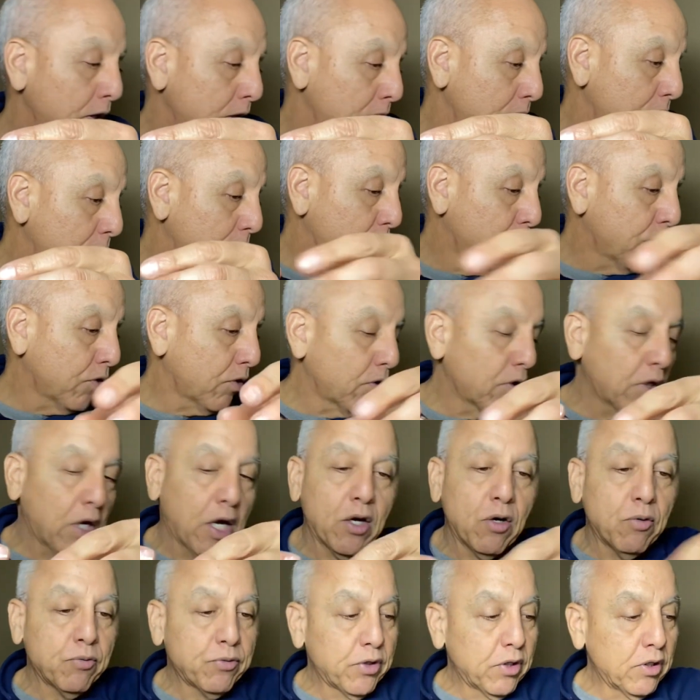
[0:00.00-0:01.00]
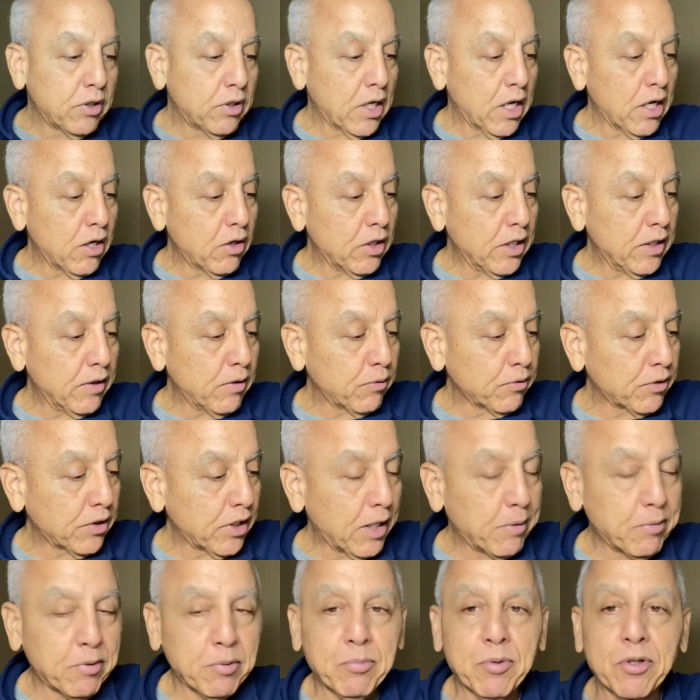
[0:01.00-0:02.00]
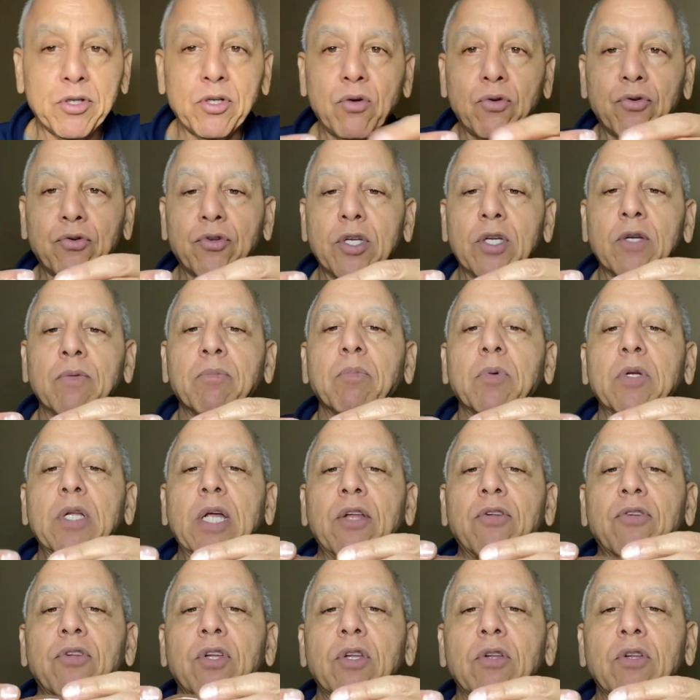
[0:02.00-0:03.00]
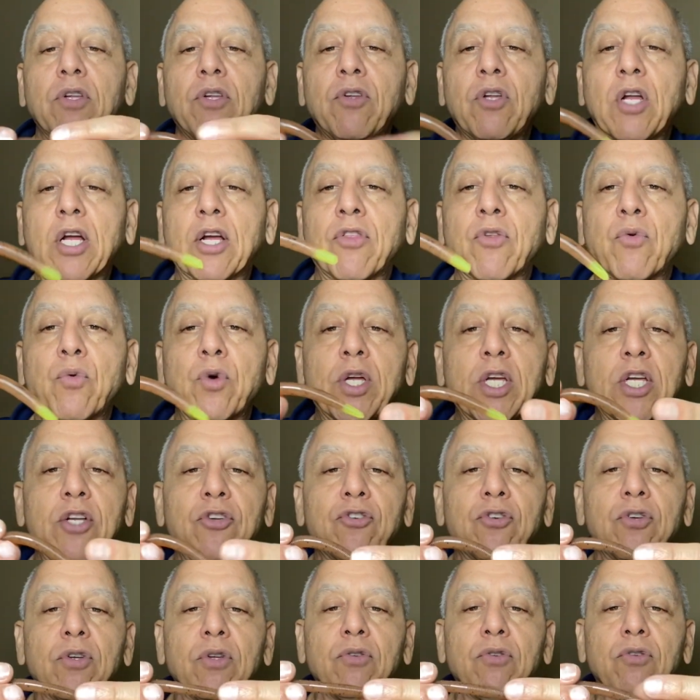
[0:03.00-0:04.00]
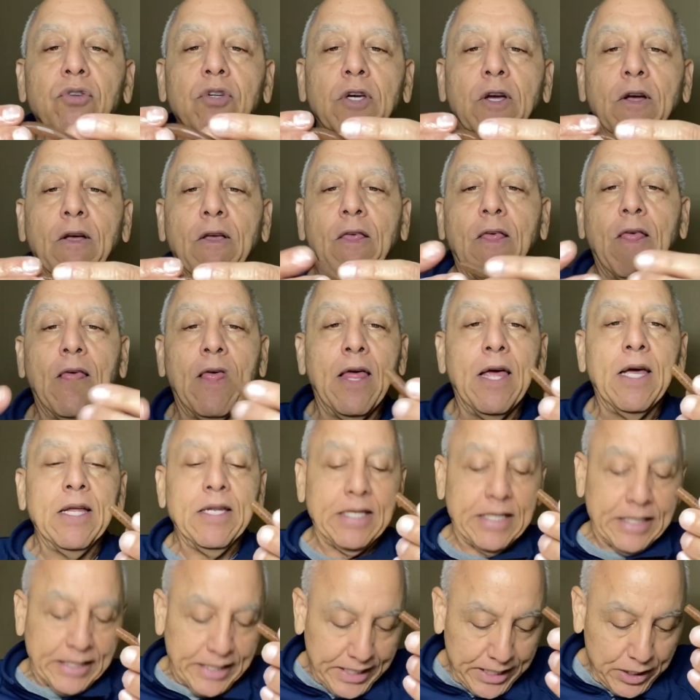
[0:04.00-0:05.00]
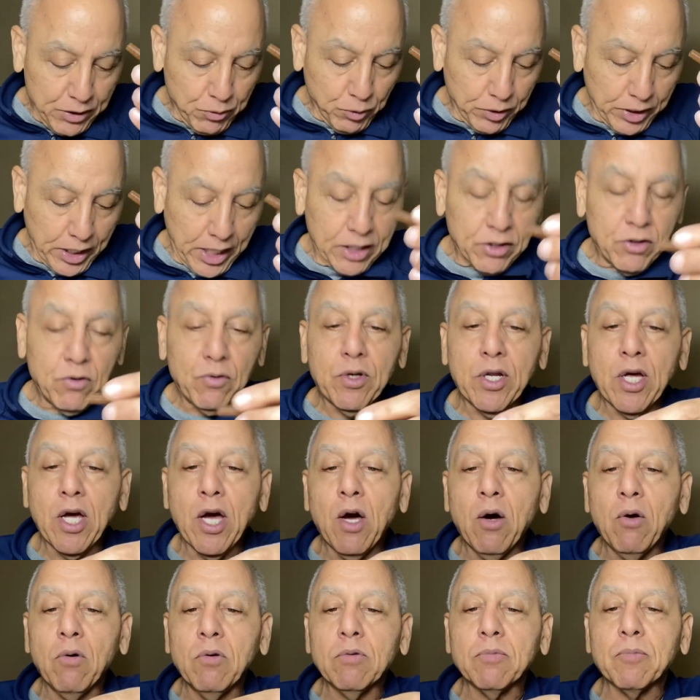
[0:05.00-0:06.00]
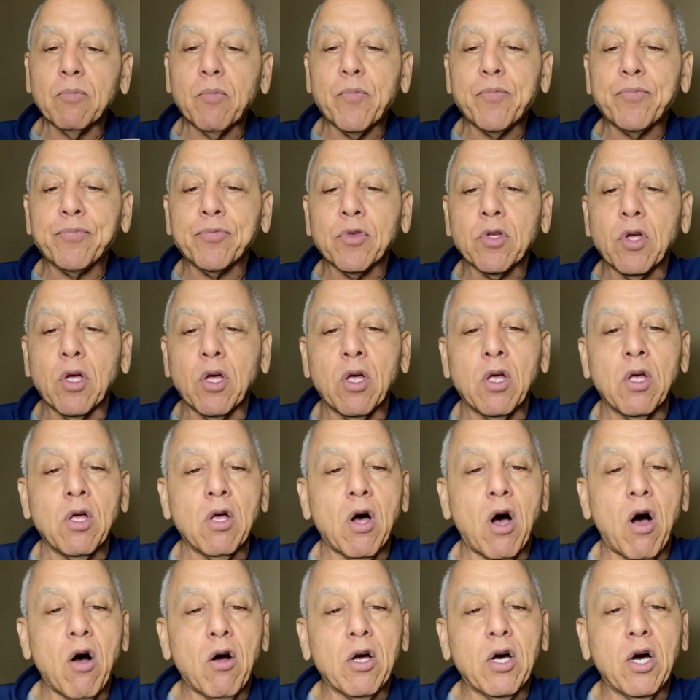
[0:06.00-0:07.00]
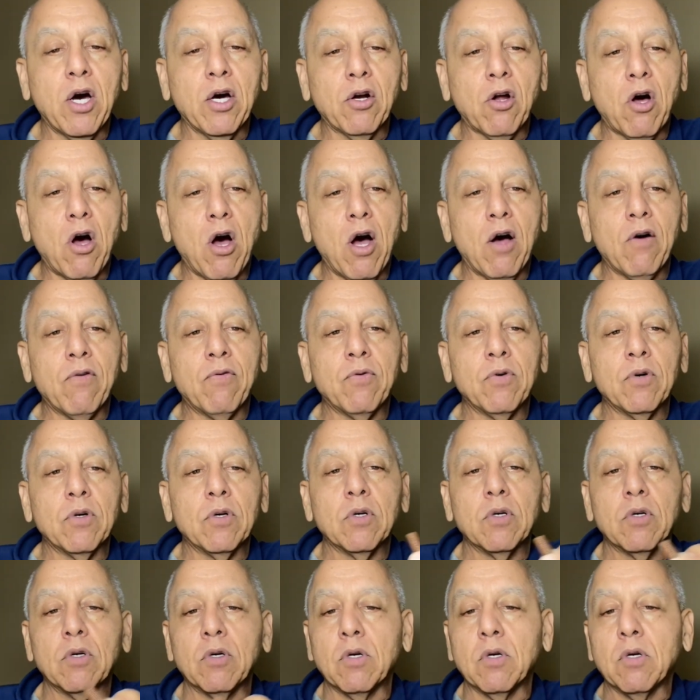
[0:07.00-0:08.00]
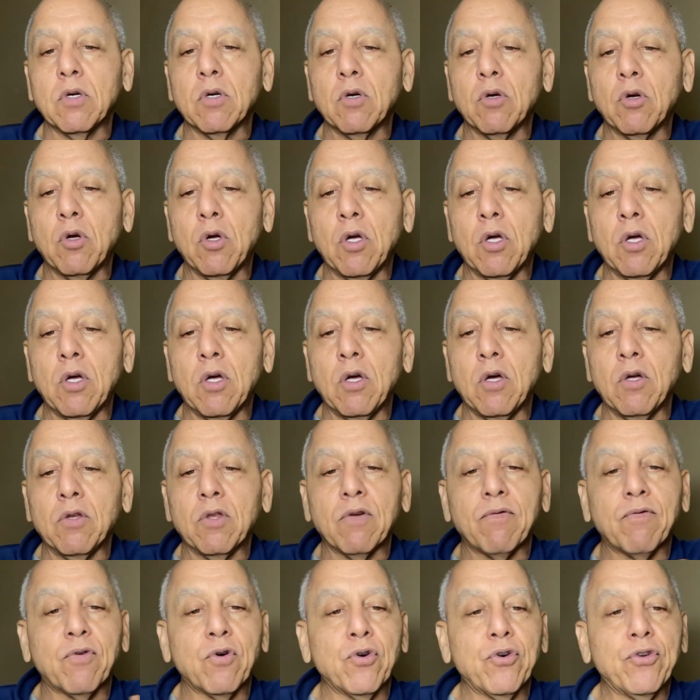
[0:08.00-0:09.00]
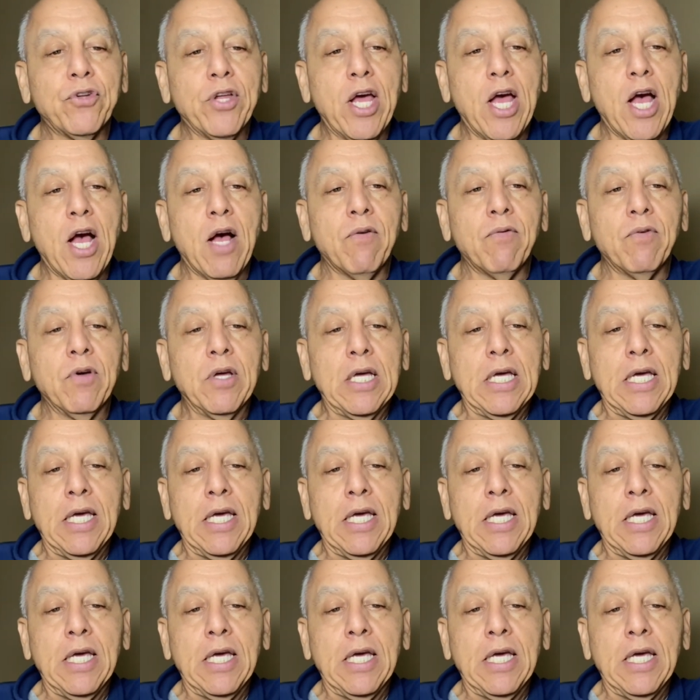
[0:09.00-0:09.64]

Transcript: It's I don't even know what the name is, but you'll see. But that's it. This is like 3 inches. The key, what I do now, I'll cut off the first half.